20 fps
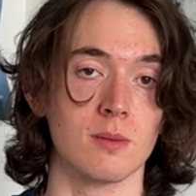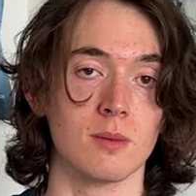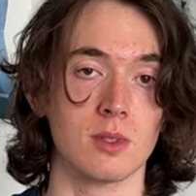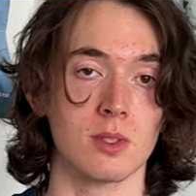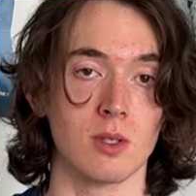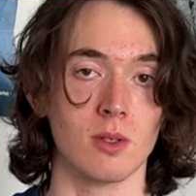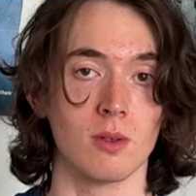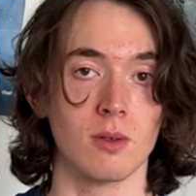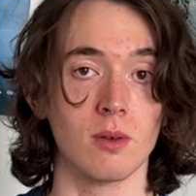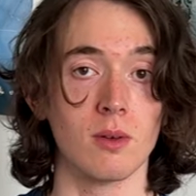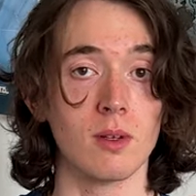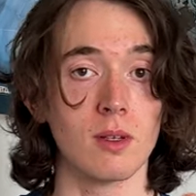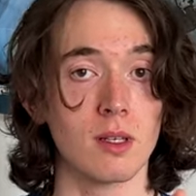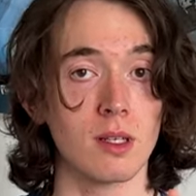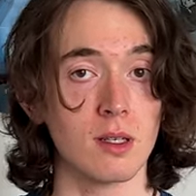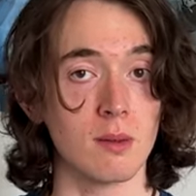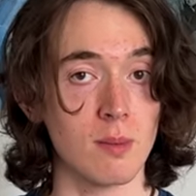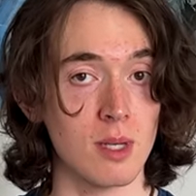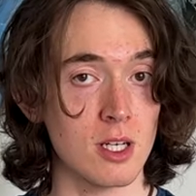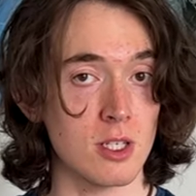So
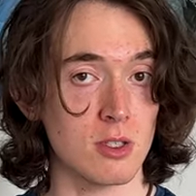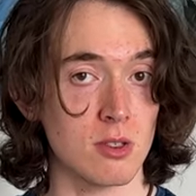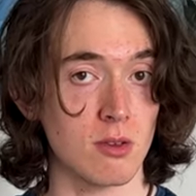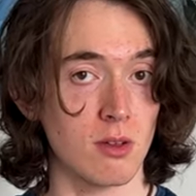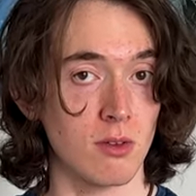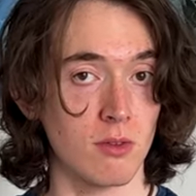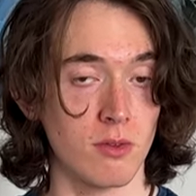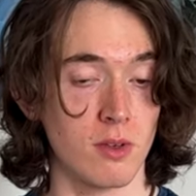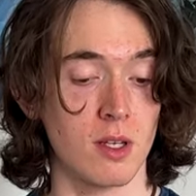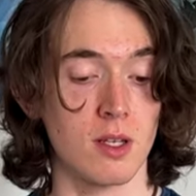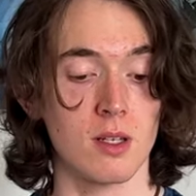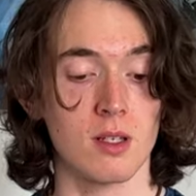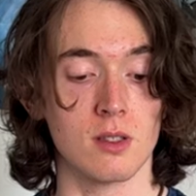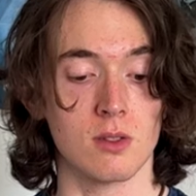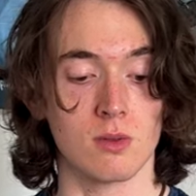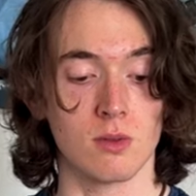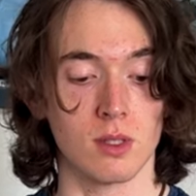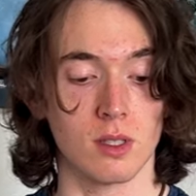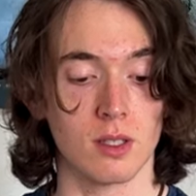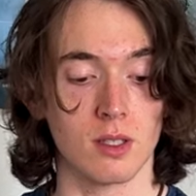make sure the fit
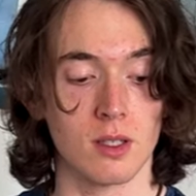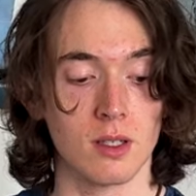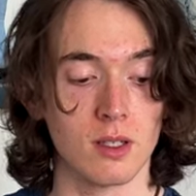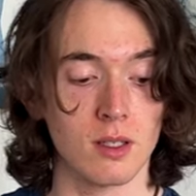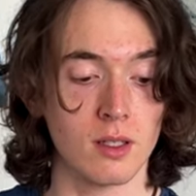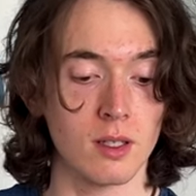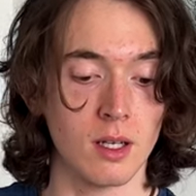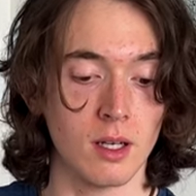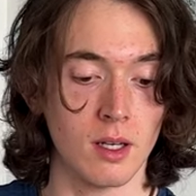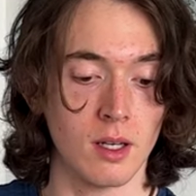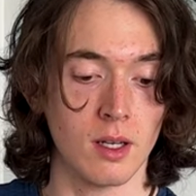is really good.